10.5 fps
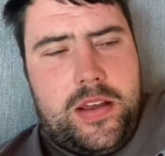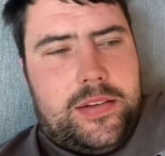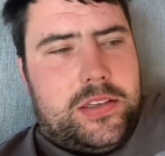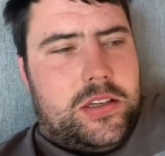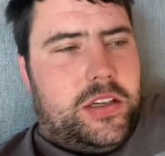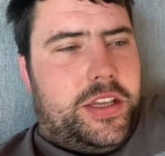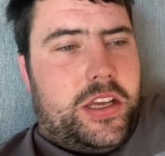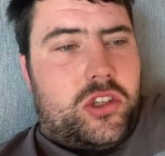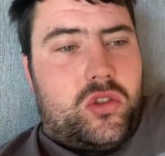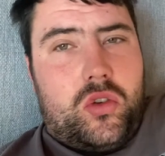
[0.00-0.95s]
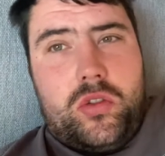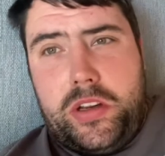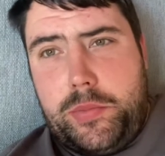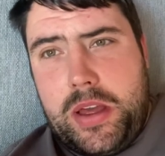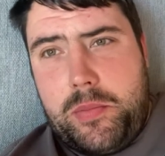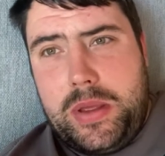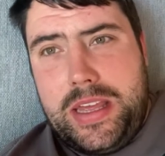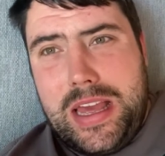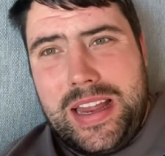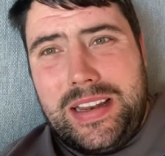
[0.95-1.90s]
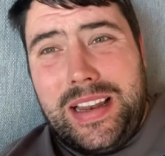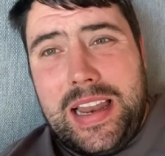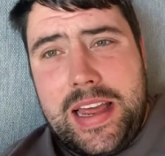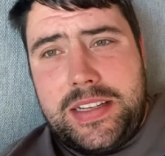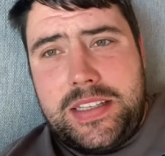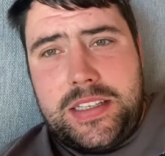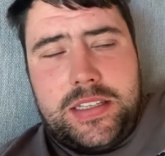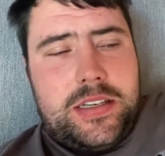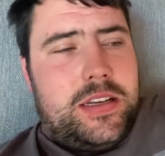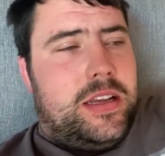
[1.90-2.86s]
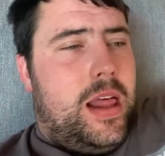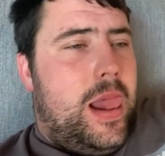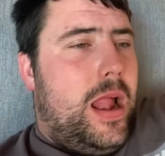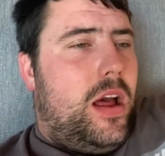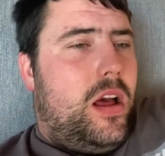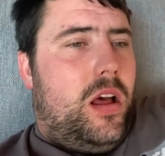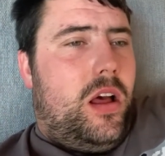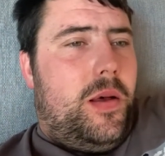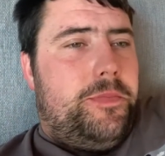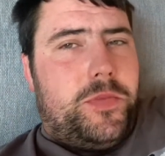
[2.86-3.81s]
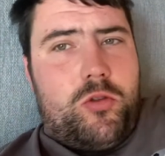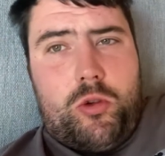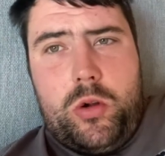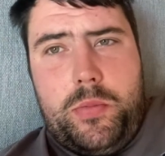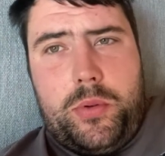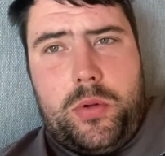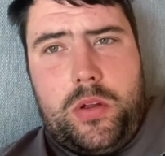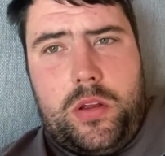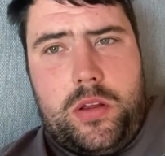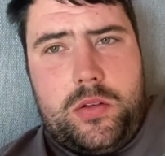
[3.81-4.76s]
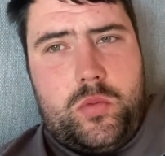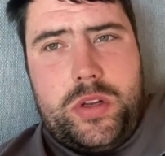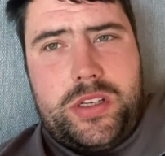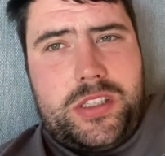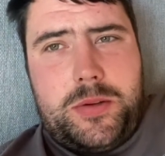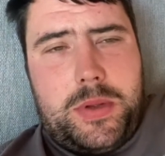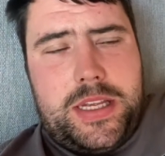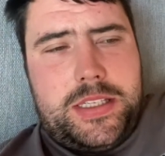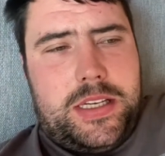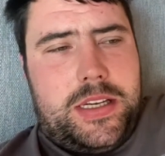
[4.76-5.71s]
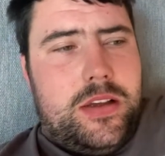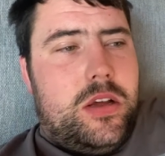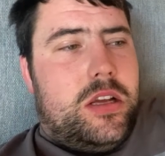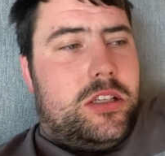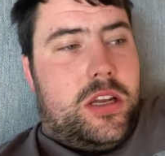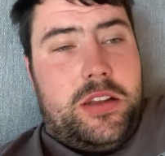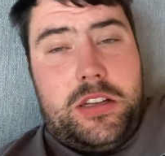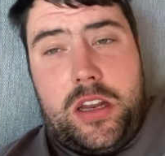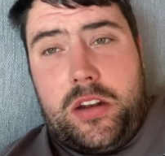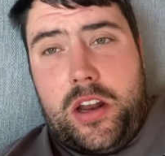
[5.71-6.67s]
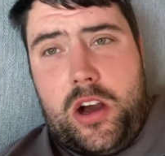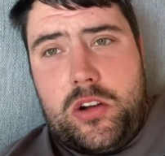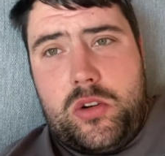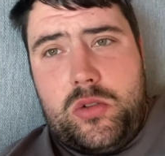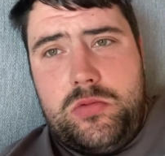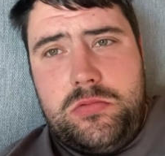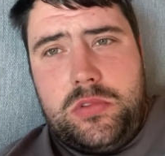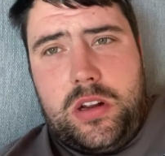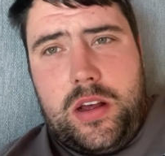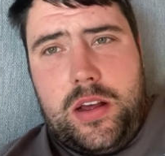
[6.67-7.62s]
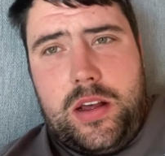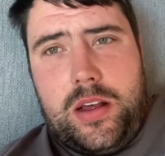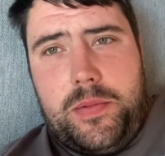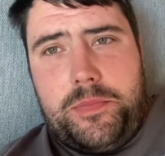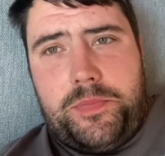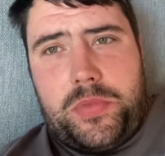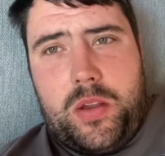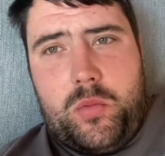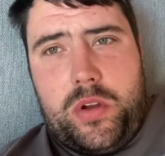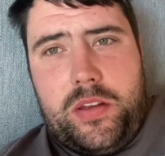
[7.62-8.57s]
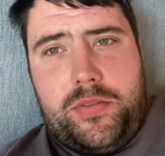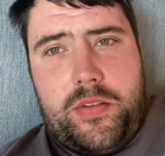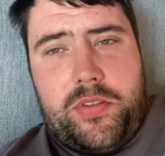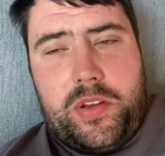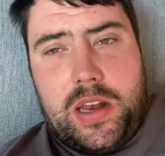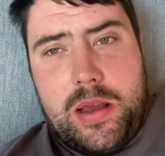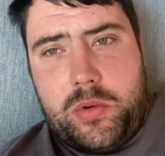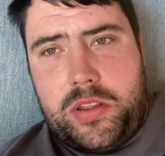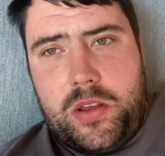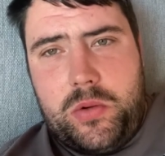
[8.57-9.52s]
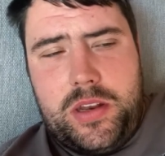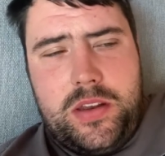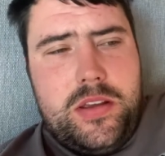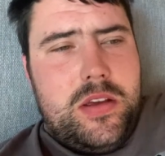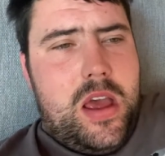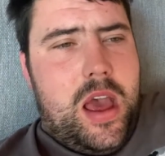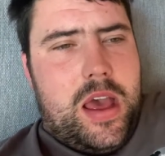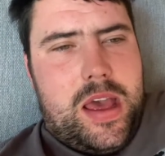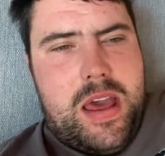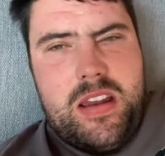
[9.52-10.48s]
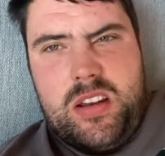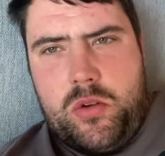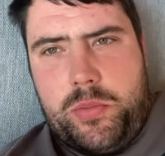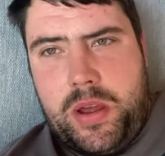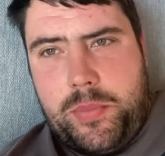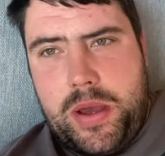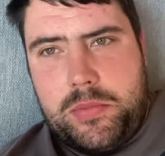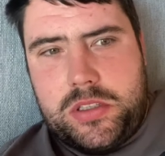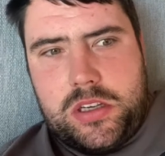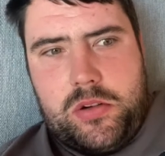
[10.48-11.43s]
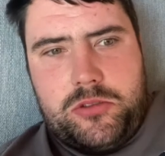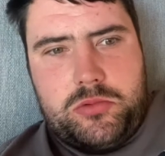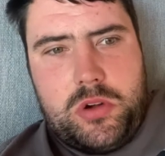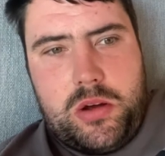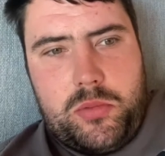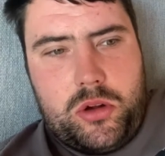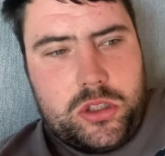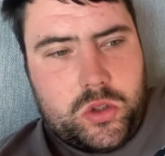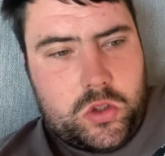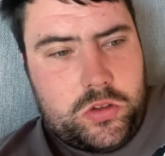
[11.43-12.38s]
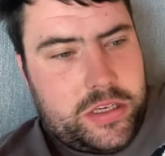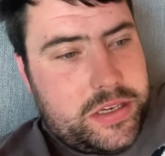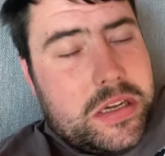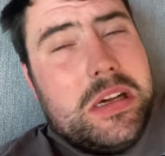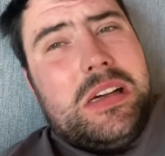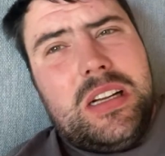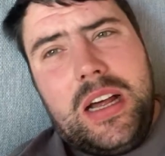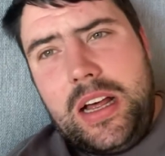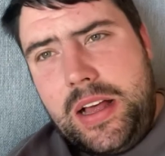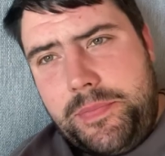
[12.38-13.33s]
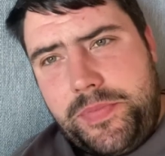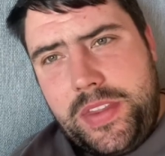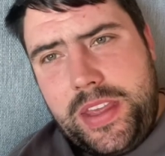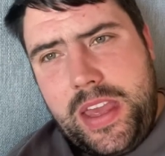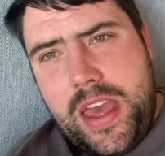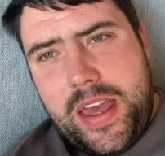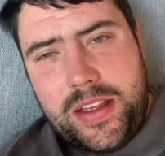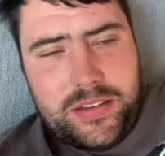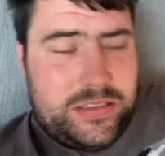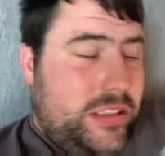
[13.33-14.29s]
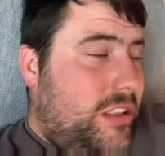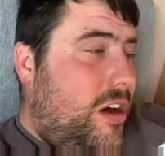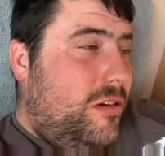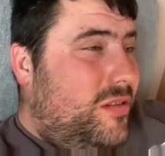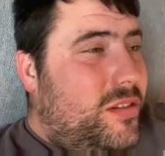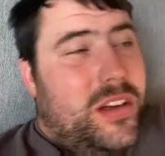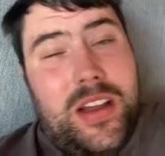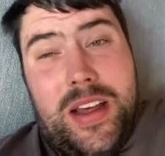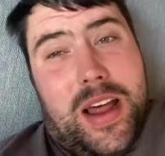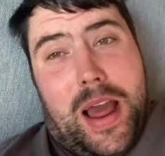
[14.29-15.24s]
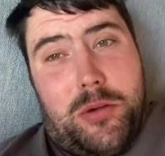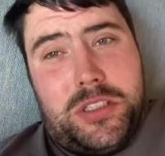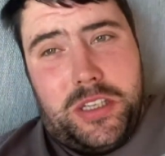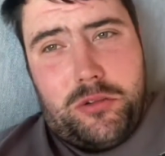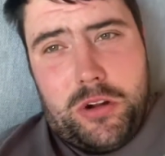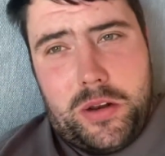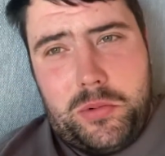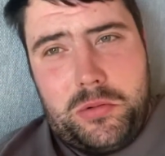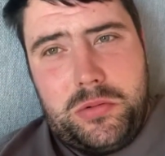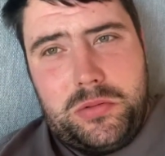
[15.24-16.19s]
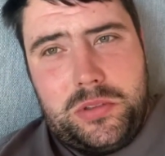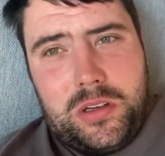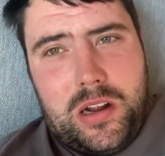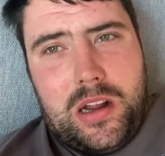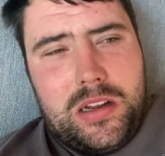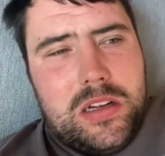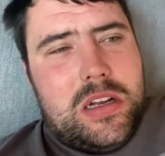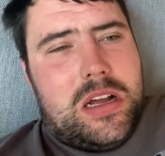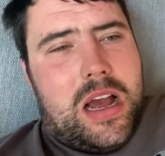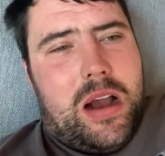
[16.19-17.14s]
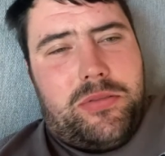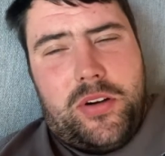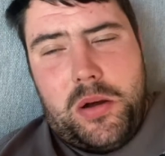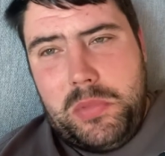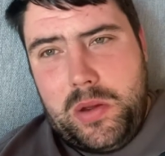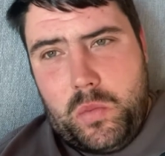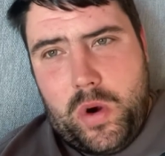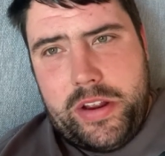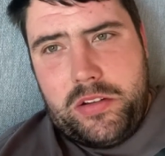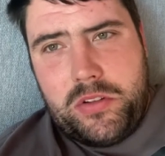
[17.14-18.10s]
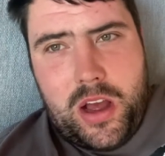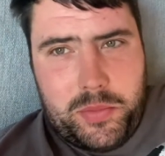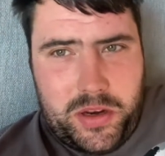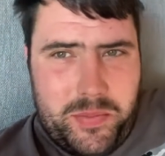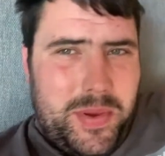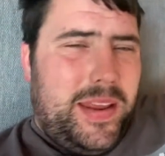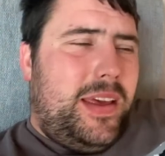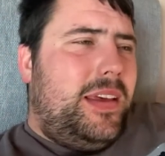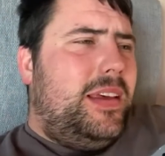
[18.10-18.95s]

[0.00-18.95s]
to get a story about me and the lads group, which is amazing. So they done an article with everything that we're doing and a little bit about myself as well, my story. Yeah, so that was incredible. Like how far me and Wayne have come at the minute,